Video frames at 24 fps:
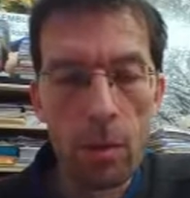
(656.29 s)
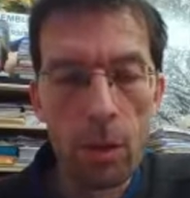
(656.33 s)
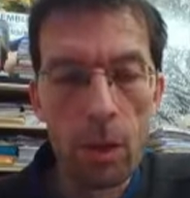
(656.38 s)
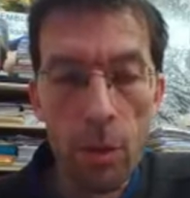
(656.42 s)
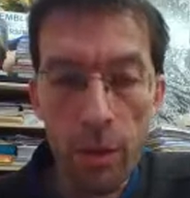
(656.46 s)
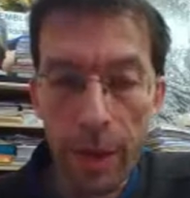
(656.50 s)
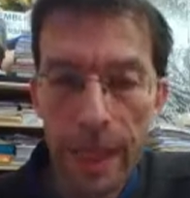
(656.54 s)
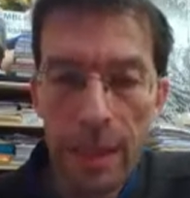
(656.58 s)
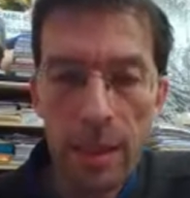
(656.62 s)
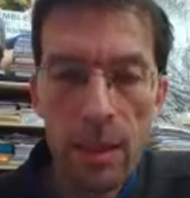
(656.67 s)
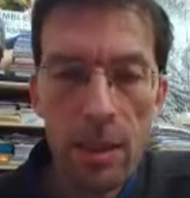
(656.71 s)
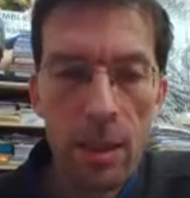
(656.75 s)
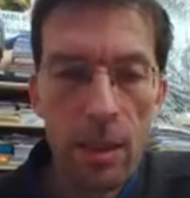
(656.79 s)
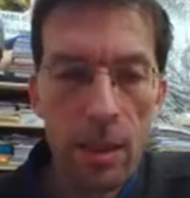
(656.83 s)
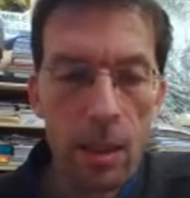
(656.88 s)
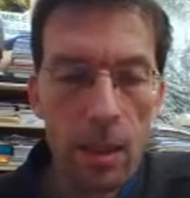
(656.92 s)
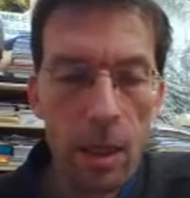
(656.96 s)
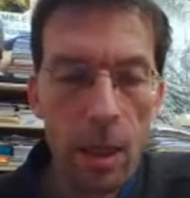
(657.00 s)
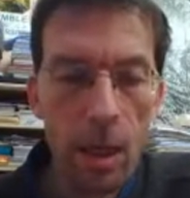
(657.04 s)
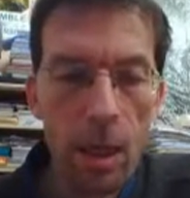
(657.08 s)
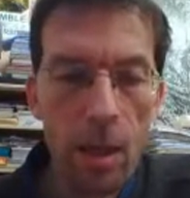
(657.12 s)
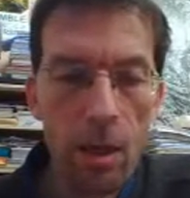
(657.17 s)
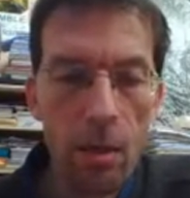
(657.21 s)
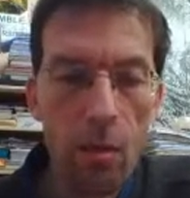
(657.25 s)
grid,
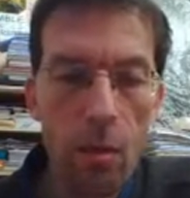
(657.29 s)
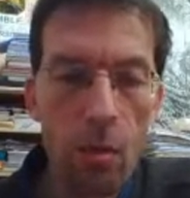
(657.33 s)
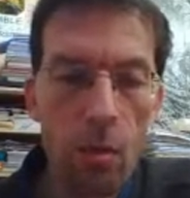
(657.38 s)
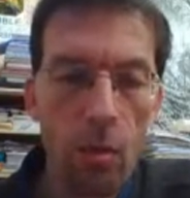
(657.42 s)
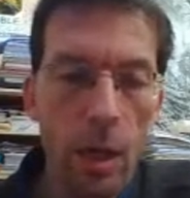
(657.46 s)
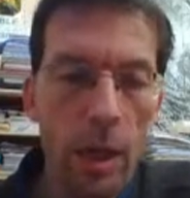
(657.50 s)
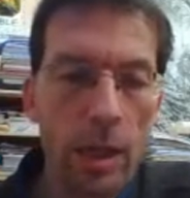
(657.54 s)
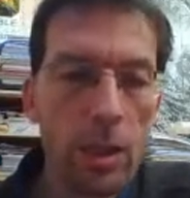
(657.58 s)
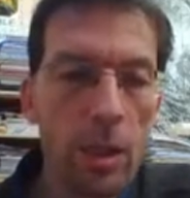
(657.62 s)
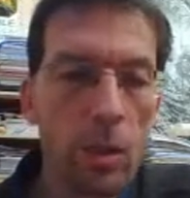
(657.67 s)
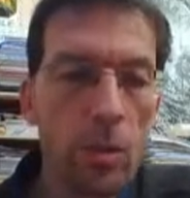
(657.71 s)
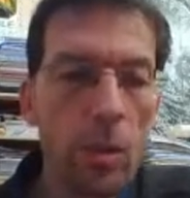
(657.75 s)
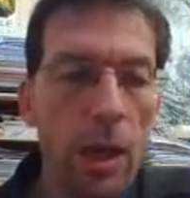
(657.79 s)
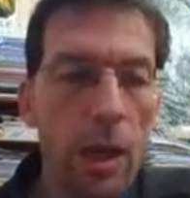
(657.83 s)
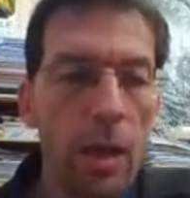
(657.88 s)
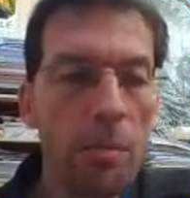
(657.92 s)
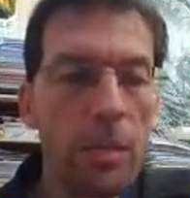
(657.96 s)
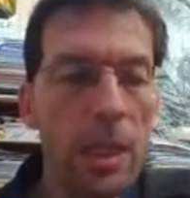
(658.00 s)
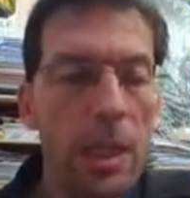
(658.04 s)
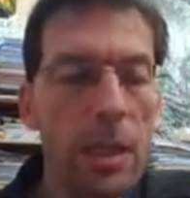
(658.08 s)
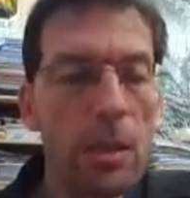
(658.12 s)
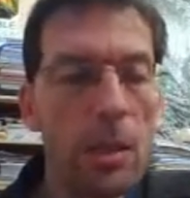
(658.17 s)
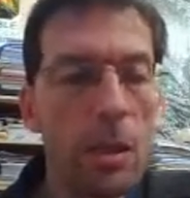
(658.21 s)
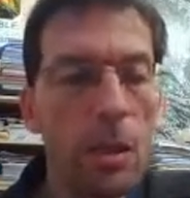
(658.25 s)
1
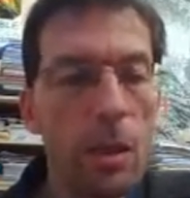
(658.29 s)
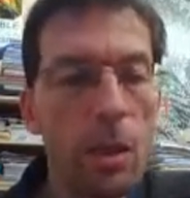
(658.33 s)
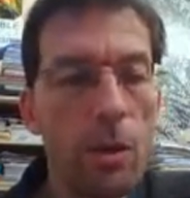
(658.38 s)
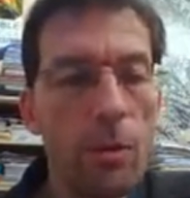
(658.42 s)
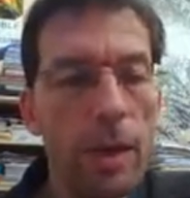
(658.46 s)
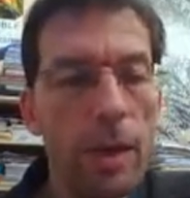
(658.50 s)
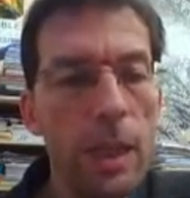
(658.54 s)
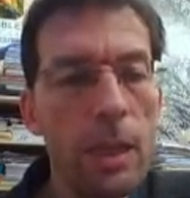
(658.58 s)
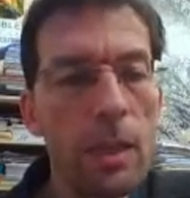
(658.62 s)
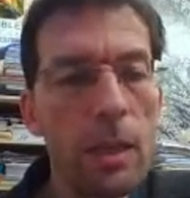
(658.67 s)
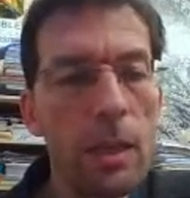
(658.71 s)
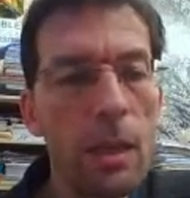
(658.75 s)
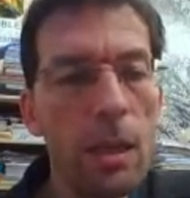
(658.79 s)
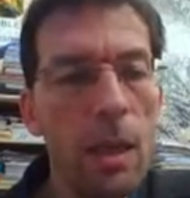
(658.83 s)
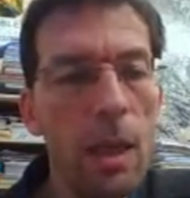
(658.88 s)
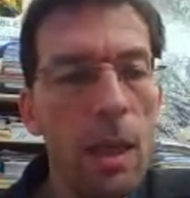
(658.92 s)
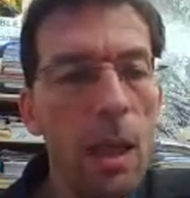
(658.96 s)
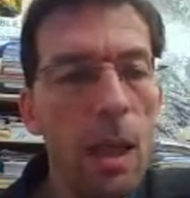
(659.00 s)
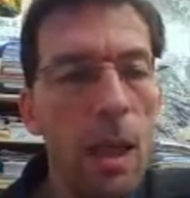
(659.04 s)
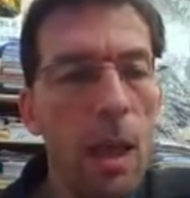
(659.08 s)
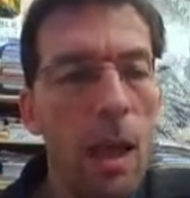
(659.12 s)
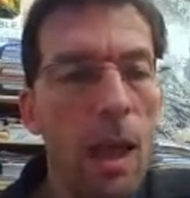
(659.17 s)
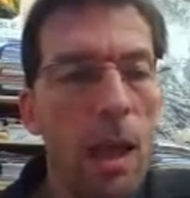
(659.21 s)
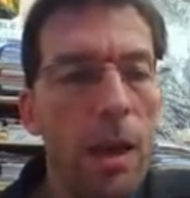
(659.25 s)
square meter grid,
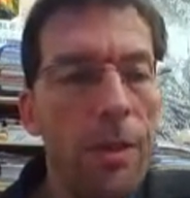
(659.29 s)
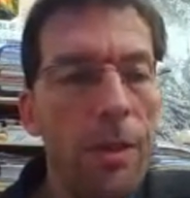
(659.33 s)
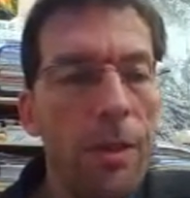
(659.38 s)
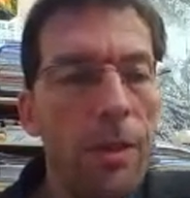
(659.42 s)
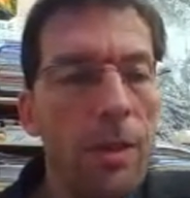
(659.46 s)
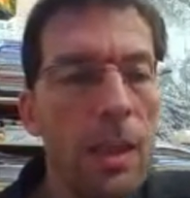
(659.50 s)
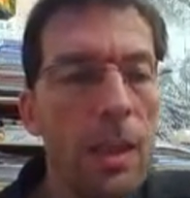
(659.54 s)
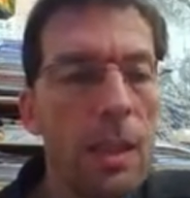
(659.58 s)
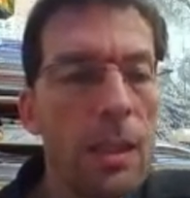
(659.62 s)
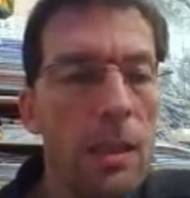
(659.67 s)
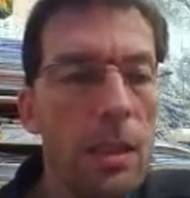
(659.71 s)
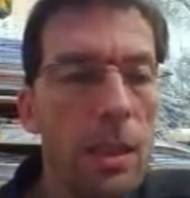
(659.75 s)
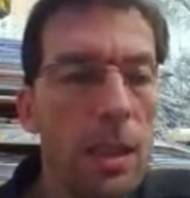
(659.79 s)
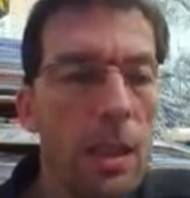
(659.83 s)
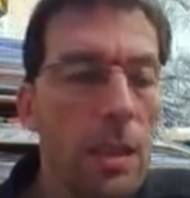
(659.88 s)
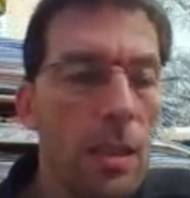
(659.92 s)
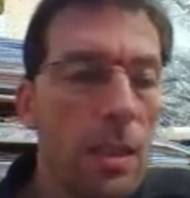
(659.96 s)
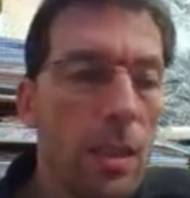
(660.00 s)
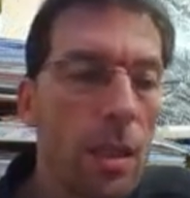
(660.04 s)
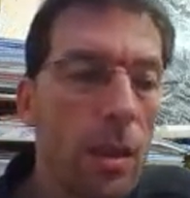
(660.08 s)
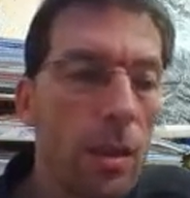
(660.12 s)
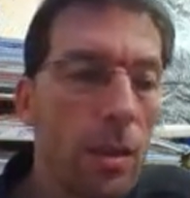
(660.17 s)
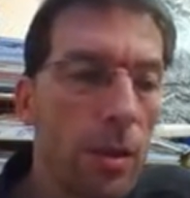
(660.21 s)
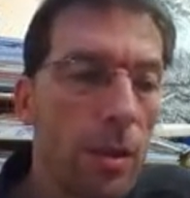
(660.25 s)
and this
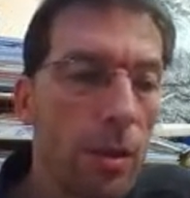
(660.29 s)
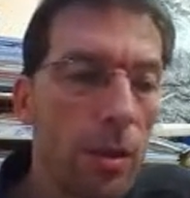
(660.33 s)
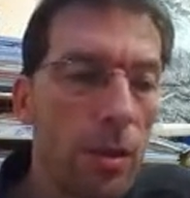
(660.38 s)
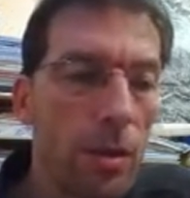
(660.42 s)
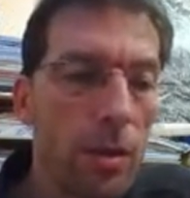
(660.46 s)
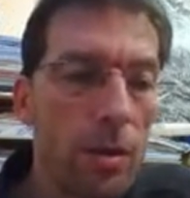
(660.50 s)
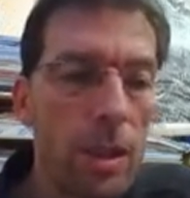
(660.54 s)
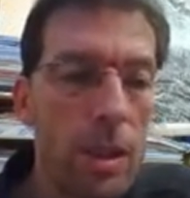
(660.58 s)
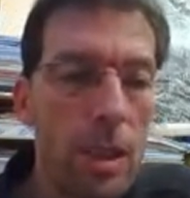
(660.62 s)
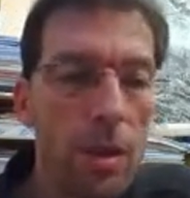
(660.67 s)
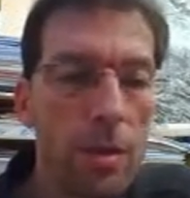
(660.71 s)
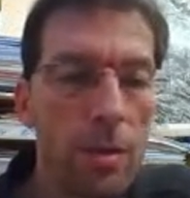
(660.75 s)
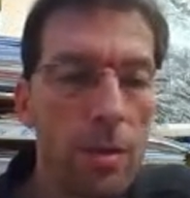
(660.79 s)
is the